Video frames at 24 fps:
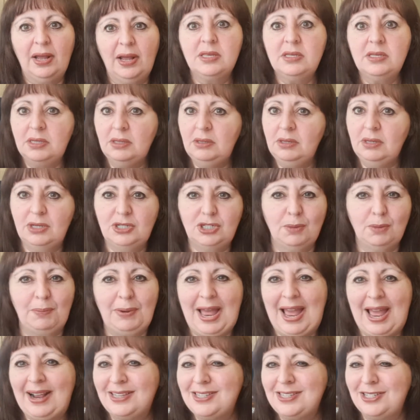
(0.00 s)
I still use your
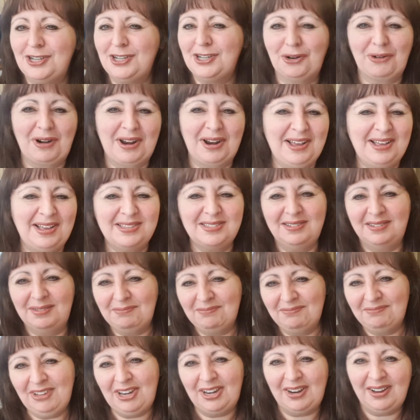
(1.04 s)
blacks and your greys and,
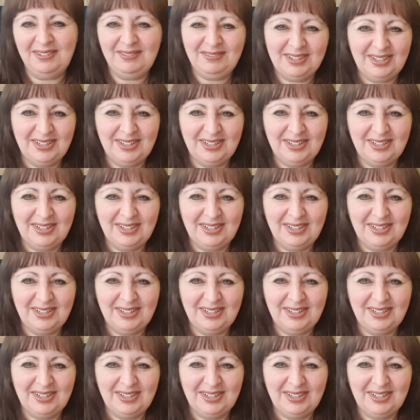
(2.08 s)
you know,